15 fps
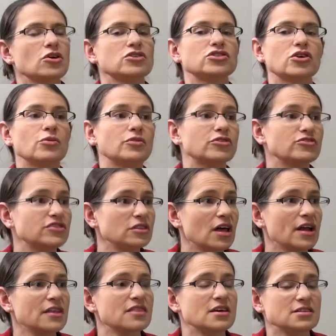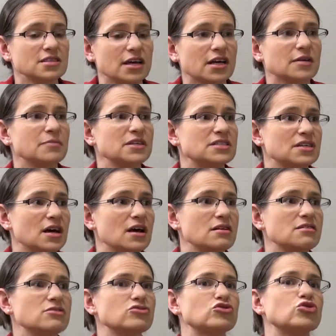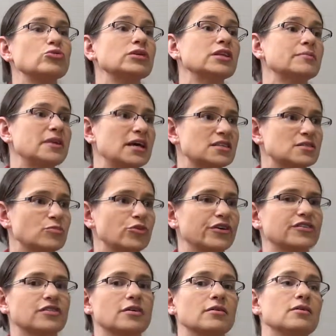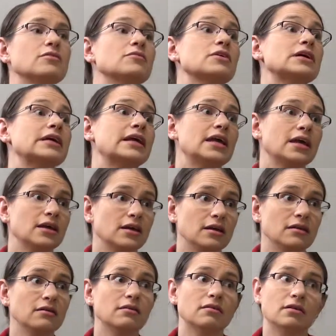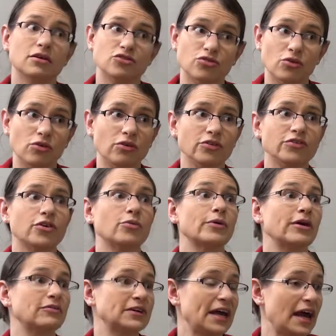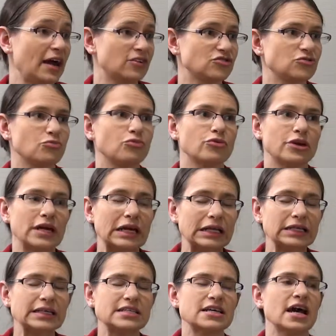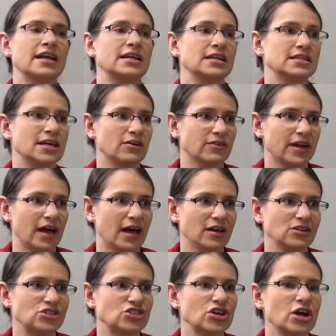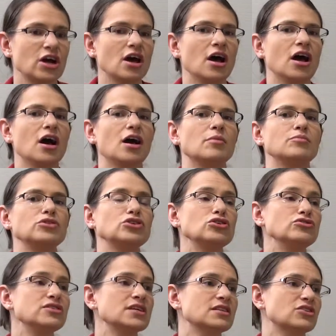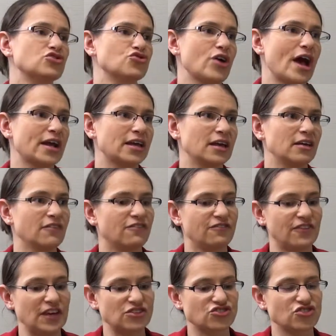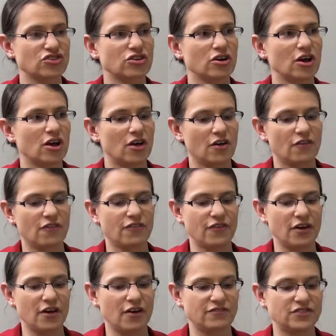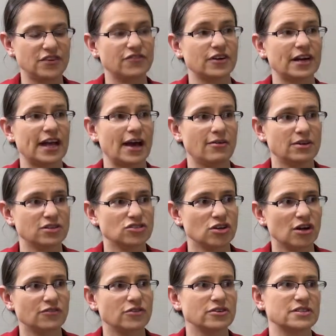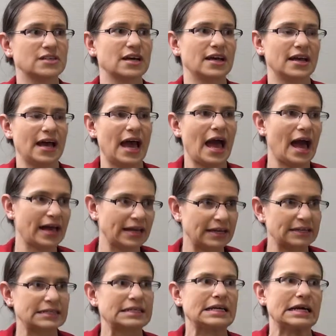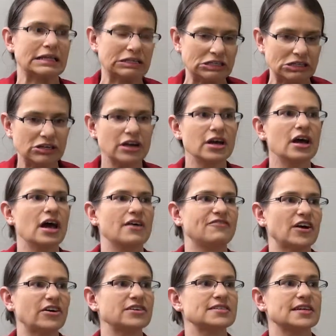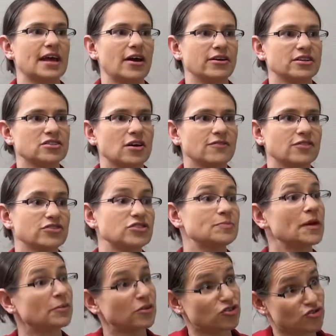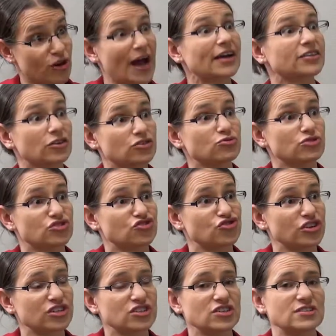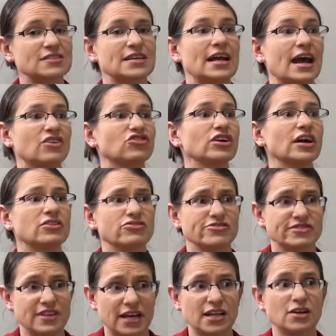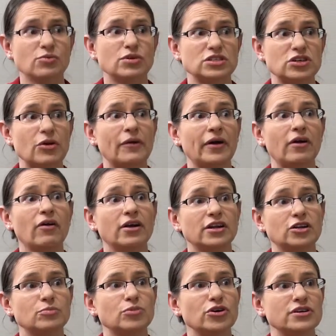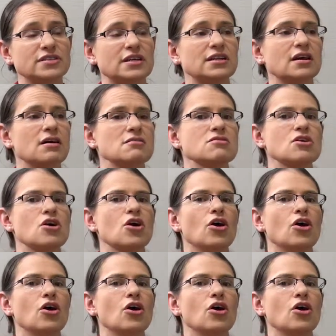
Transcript: So there's a lot of things that can be done to eliminate some risk. Key controls around cash, mm -hmm. really tightening down cash um, using the tracking feature of, of different accounting softwares and kind of hacking together mm-hmm. various accounting softwares to be able to track those restrictions and actually understanding what's going on in your books and not